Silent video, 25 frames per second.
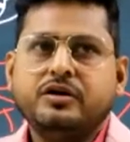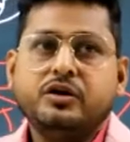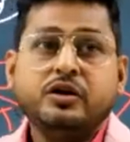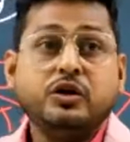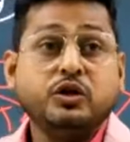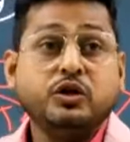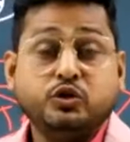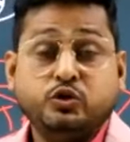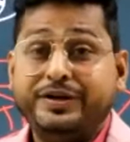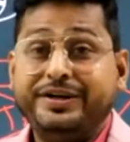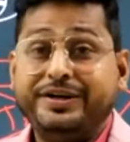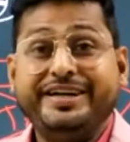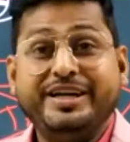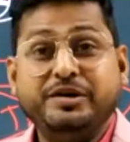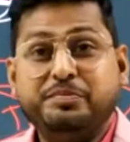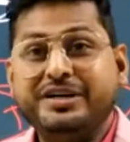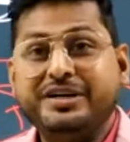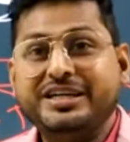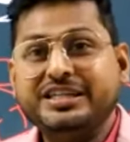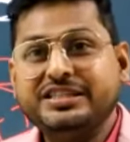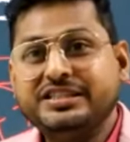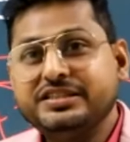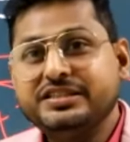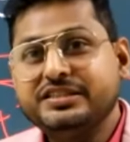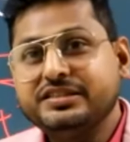So it
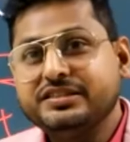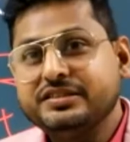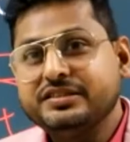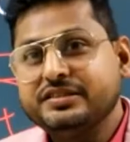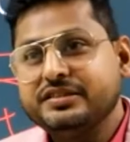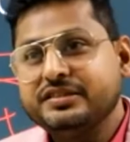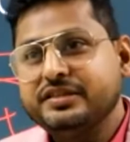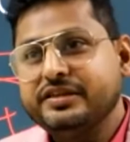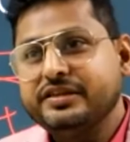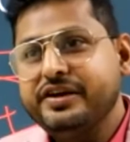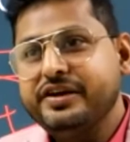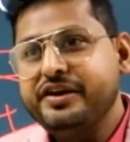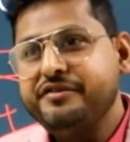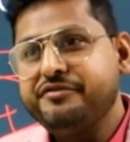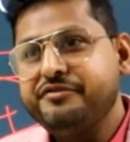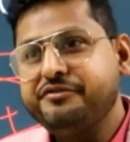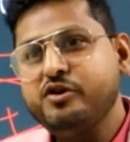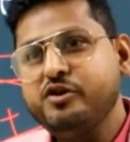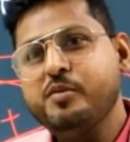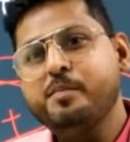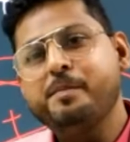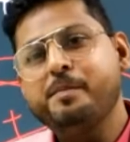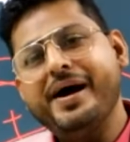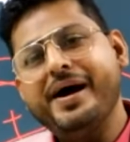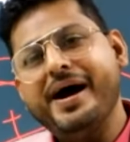depends. If you
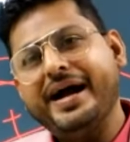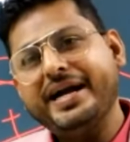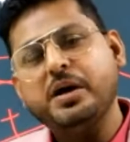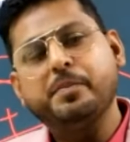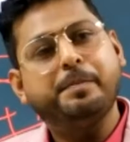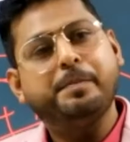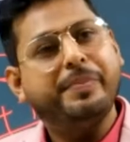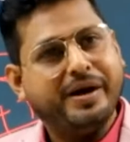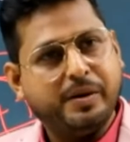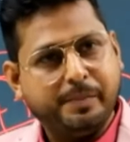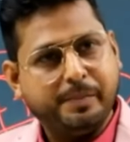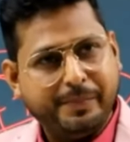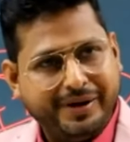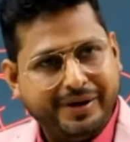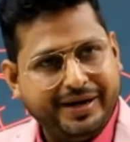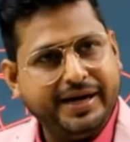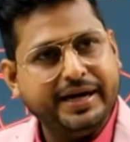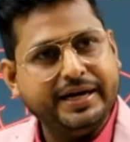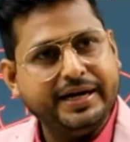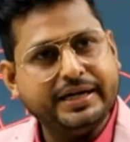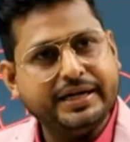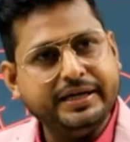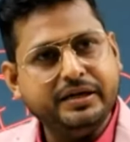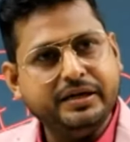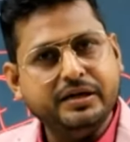buy it
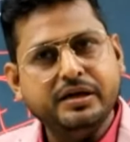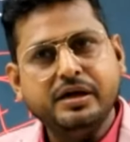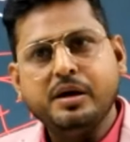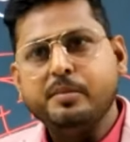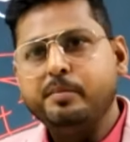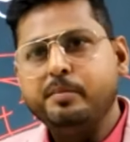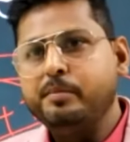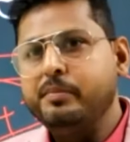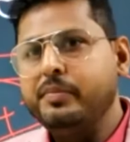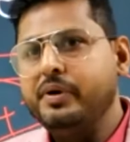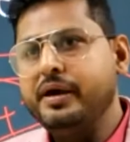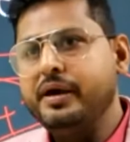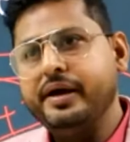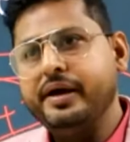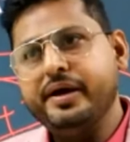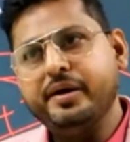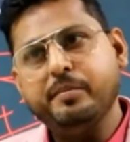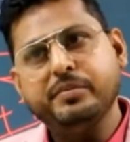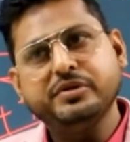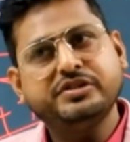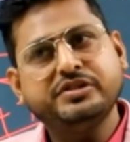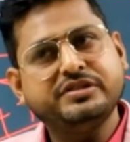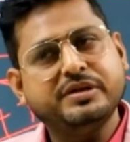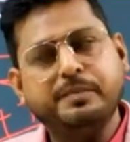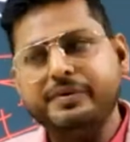permanently,
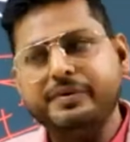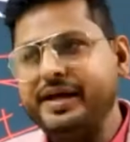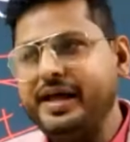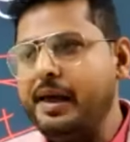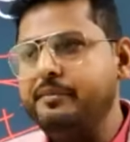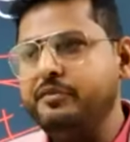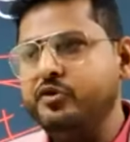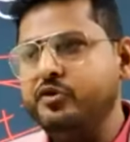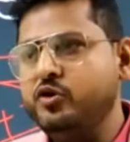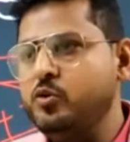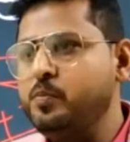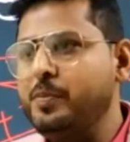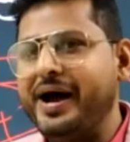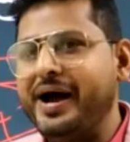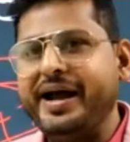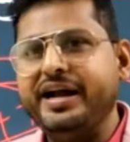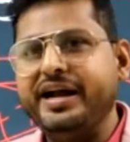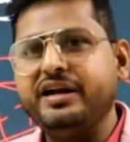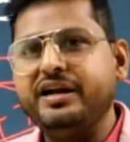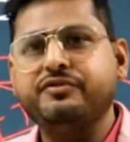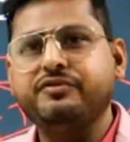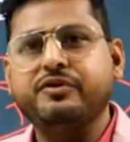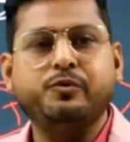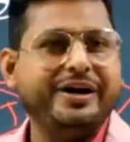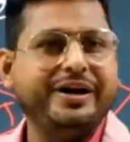sometime you buy it
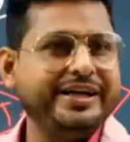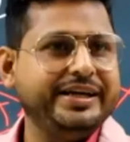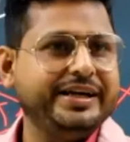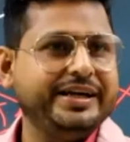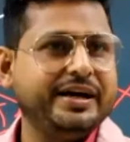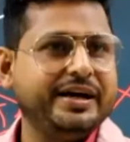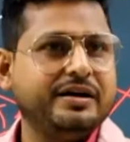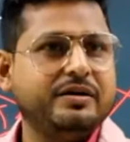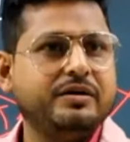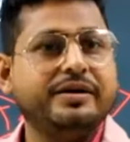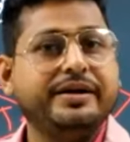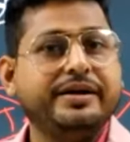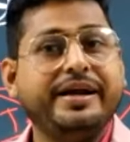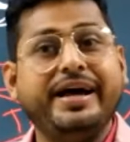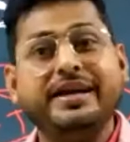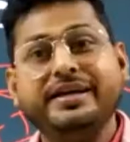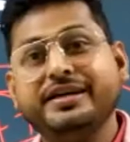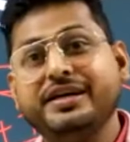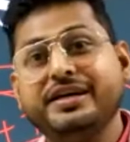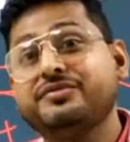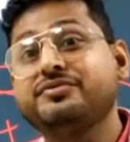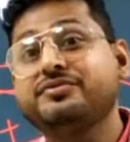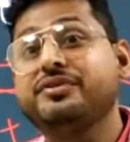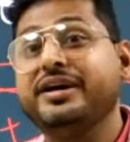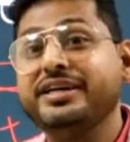for 1 year, 10
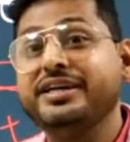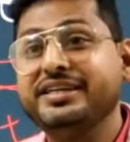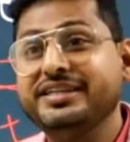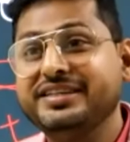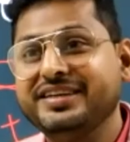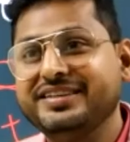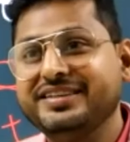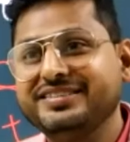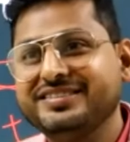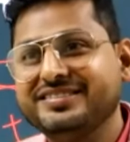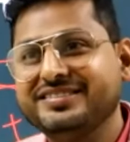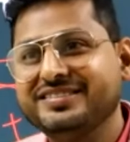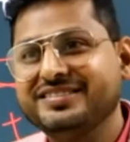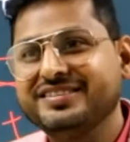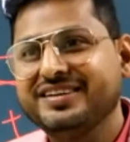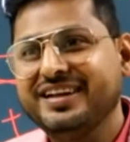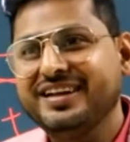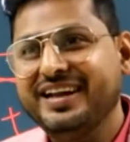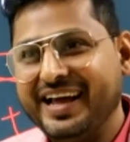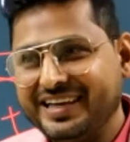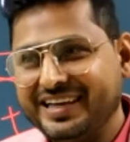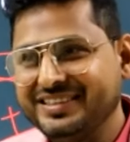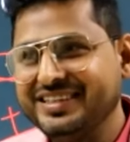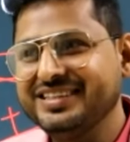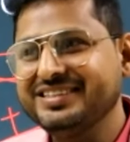years, 5 years,
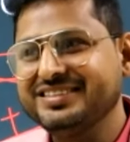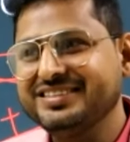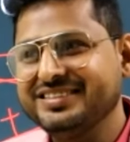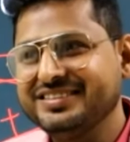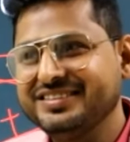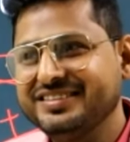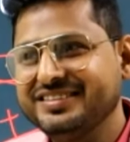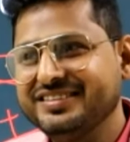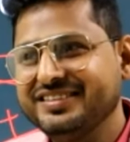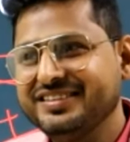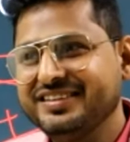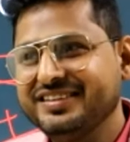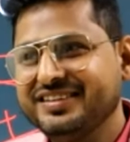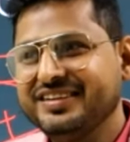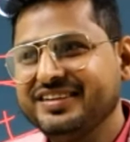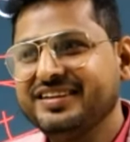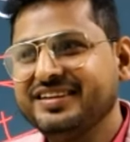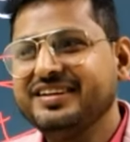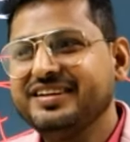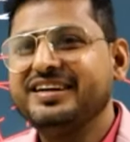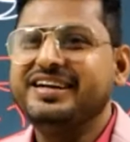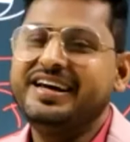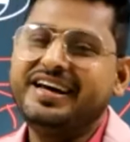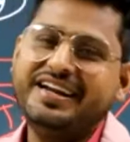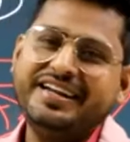like this.
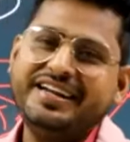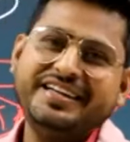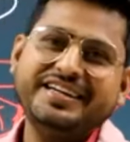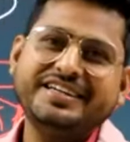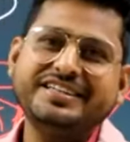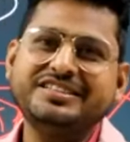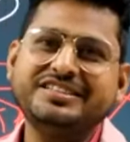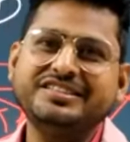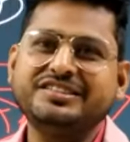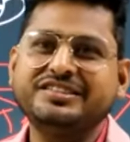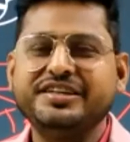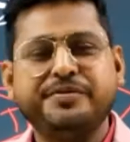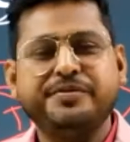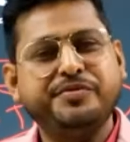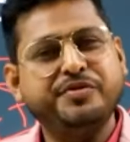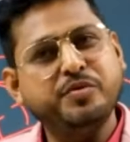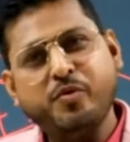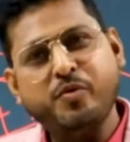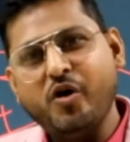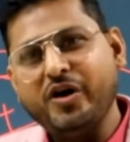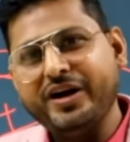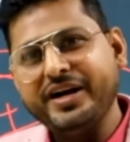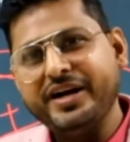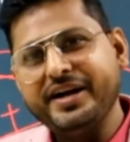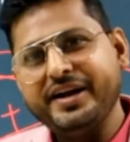10 years, if you
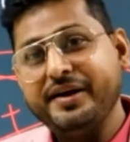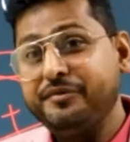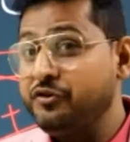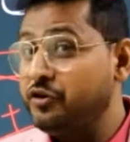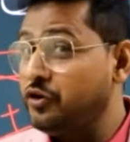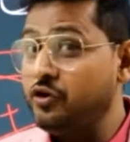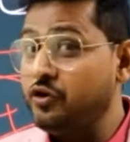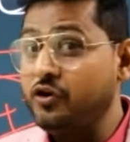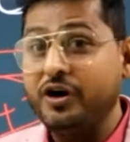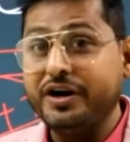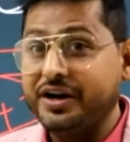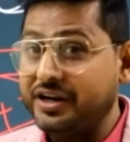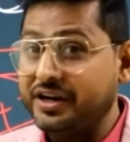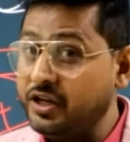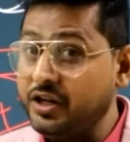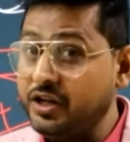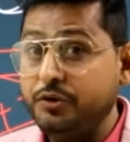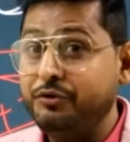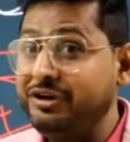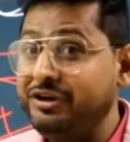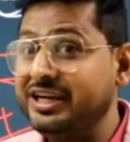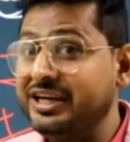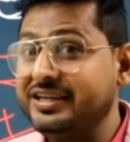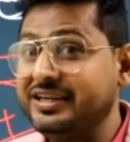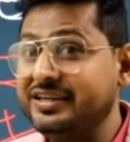bought it, if you're not renewing
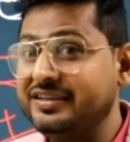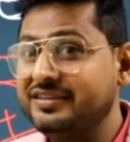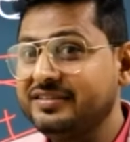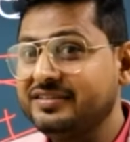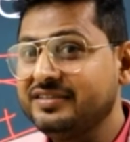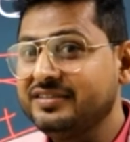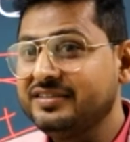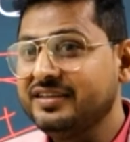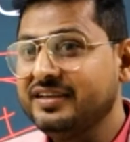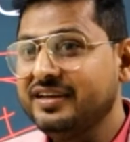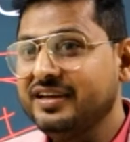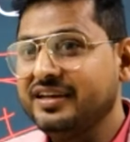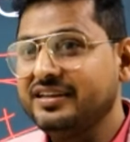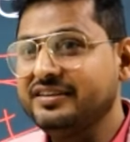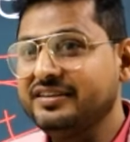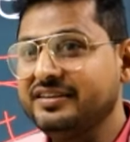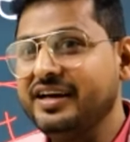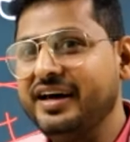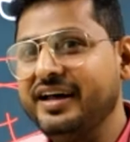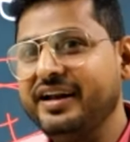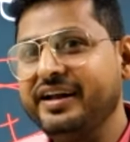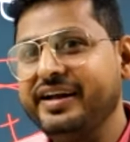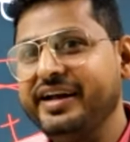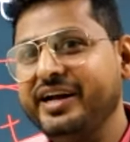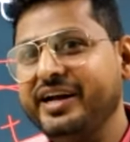it,
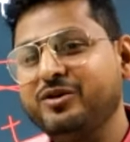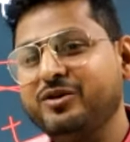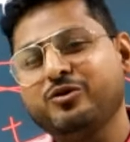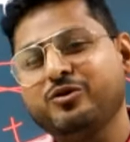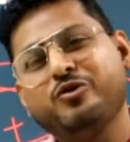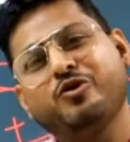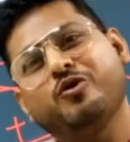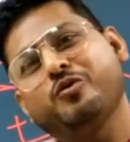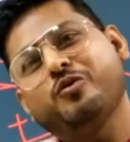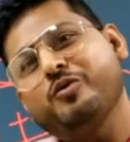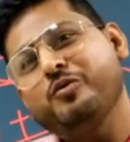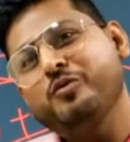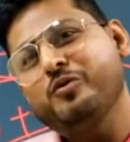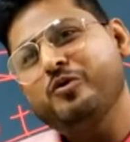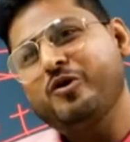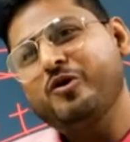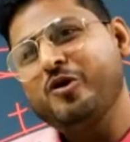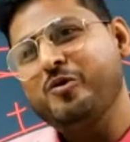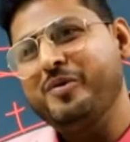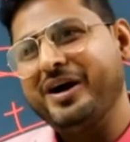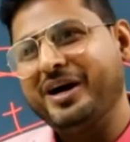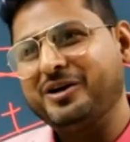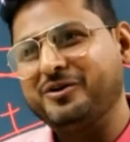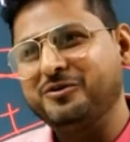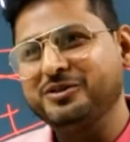then it will go
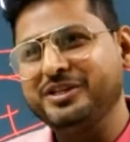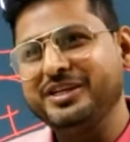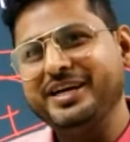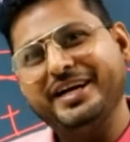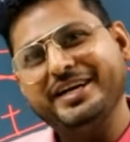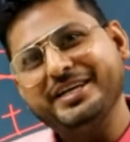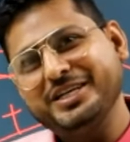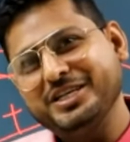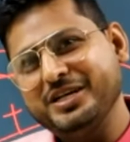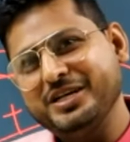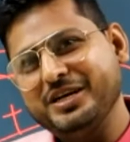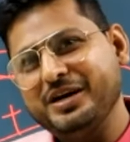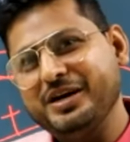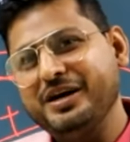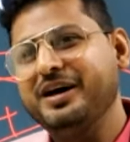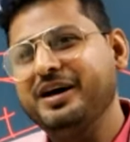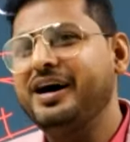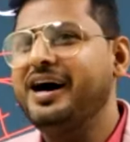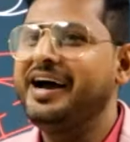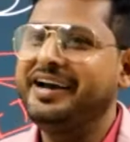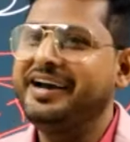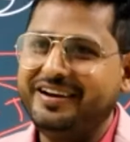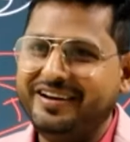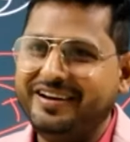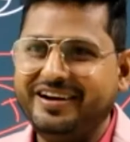back to the
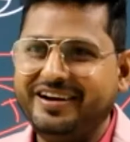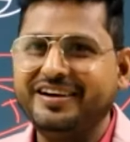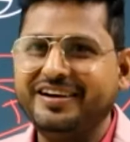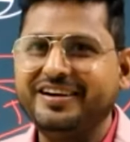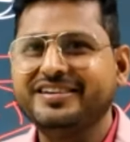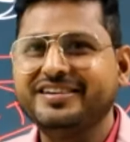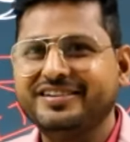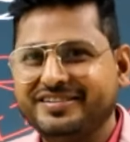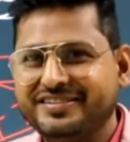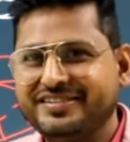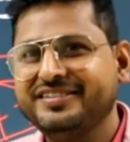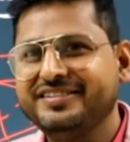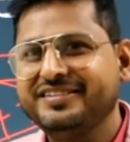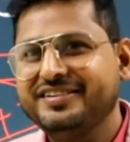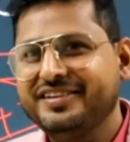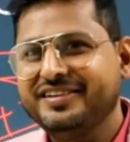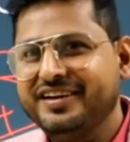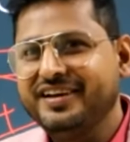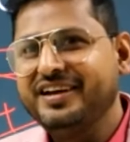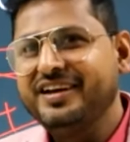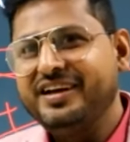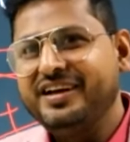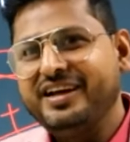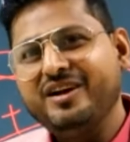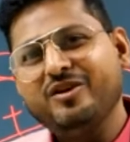AINA.
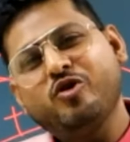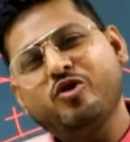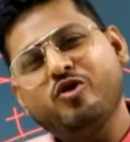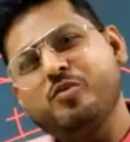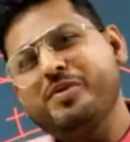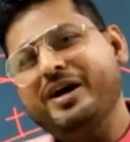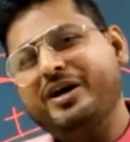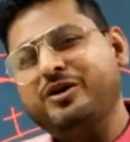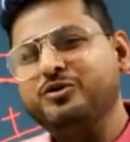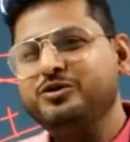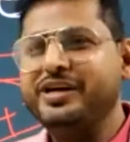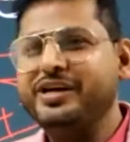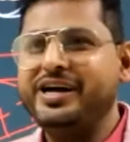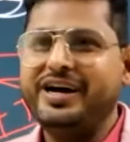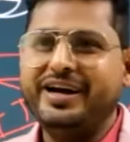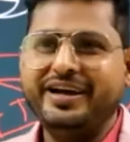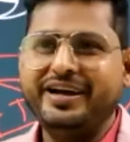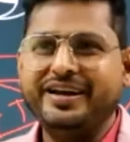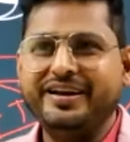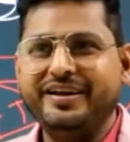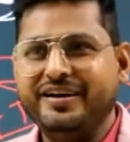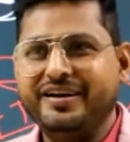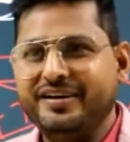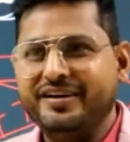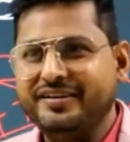It will go back to the AINA.
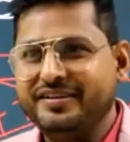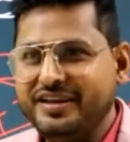Okay.